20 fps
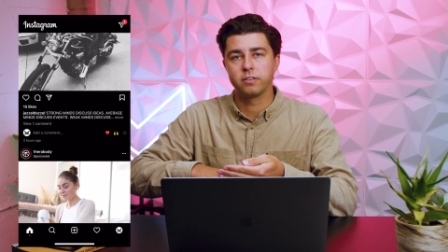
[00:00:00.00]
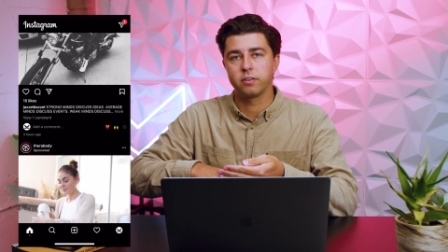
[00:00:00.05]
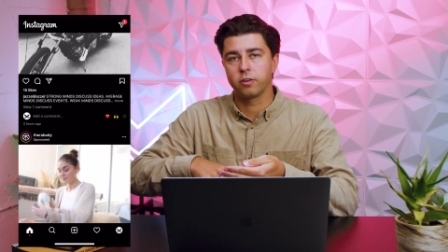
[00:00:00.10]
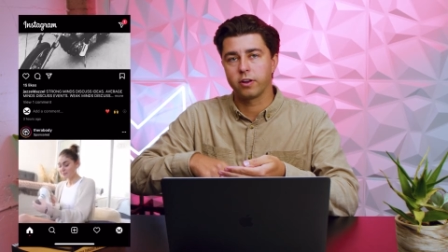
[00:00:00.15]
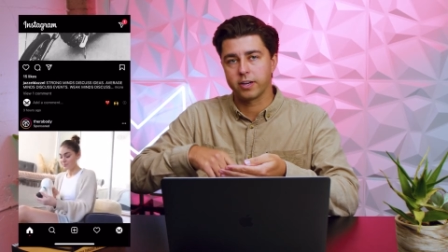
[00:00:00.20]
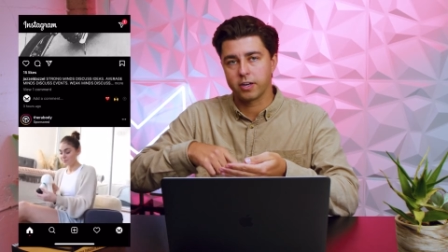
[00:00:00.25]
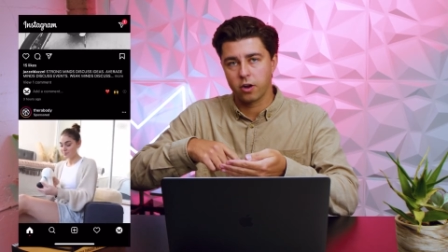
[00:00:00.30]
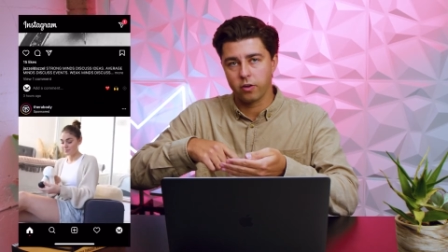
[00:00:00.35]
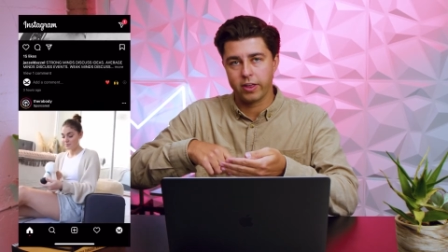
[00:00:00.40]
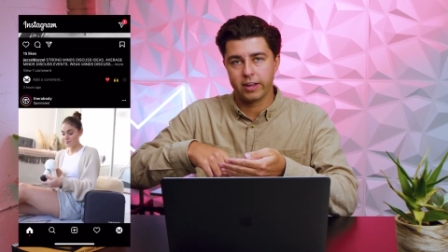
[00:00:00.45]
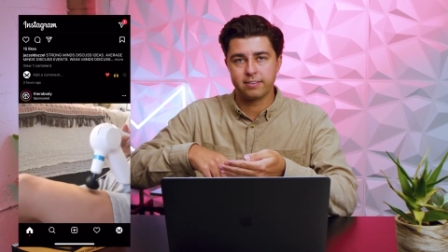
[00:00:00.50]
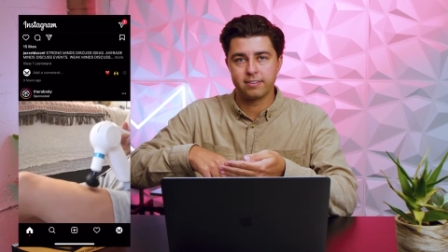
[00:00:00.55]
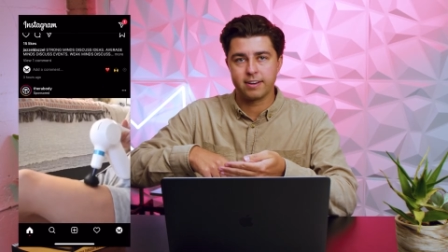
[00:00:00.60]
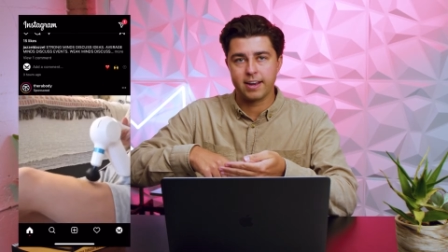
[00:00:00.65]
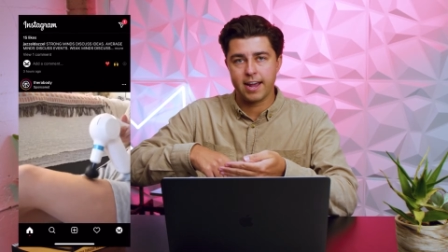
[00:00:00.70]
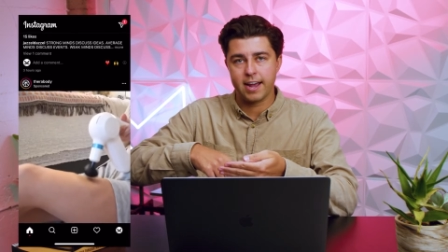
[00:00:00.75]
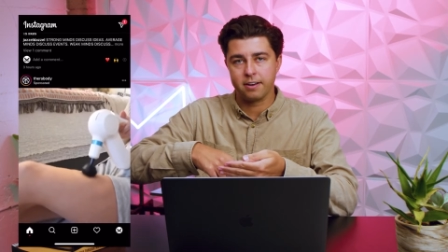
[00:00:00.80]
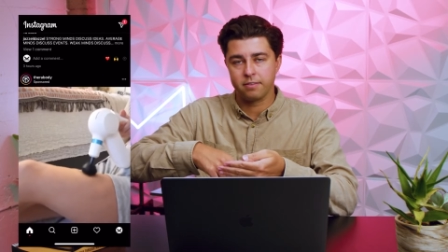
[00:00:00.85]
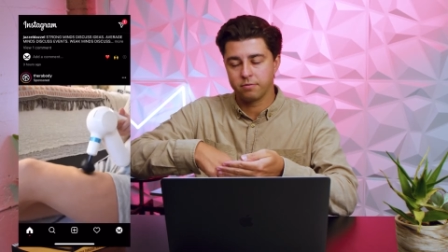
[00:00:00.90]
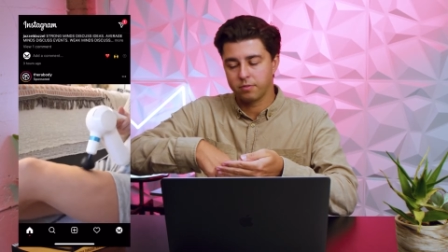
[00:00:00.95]
They're like, oh, that's an
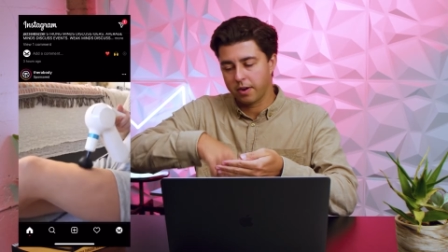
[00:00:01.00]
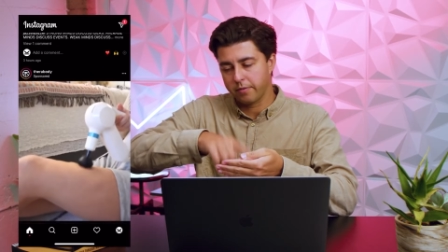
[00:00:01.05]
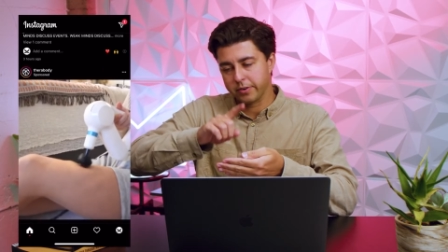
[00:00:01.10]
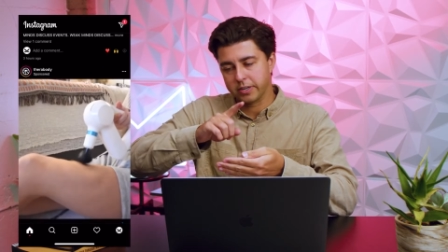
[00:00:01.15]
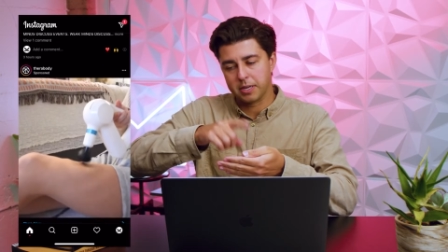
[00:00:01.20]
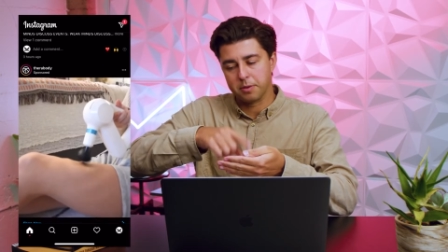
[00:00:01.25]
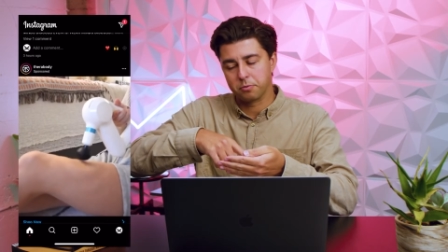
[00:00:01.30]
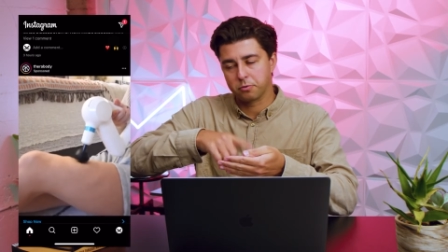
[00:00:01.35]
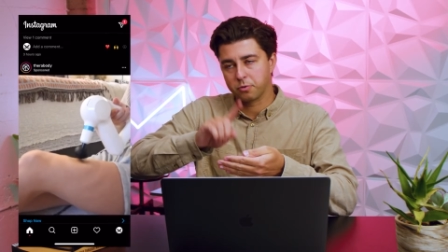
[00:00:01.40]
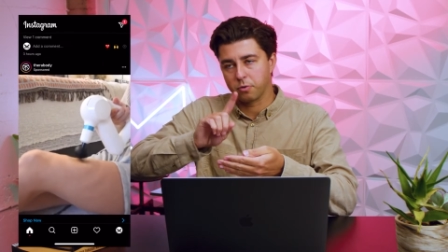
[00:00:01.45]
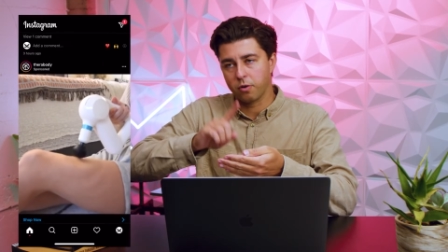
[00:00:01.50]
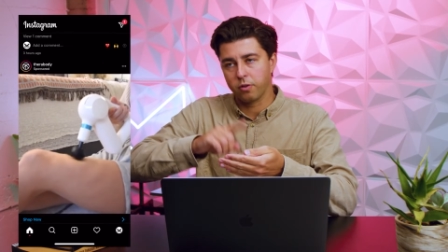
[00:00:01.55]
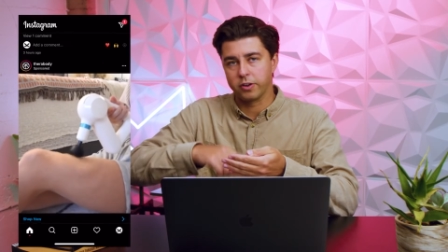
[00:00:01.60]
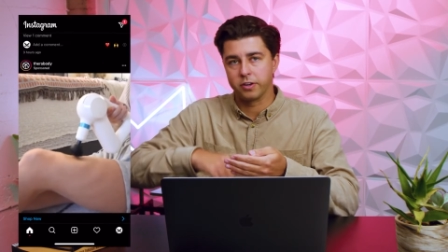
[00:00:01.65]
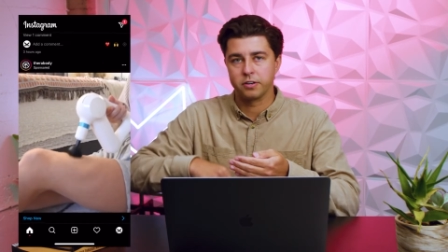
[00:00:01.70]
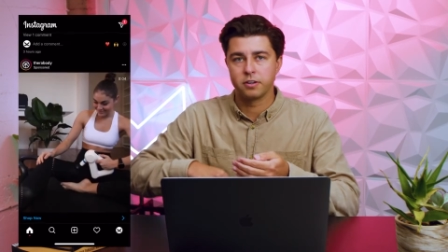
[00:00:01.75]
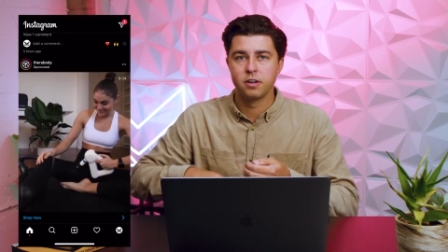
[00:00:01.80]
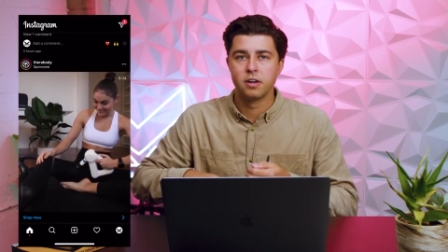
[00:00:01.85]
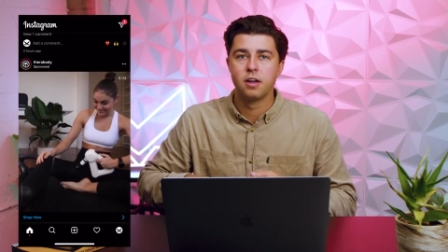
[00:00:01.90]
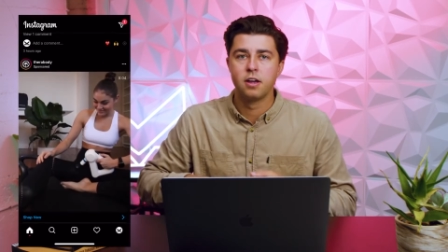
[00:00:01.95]
ad, I'm gonna keep scrolling.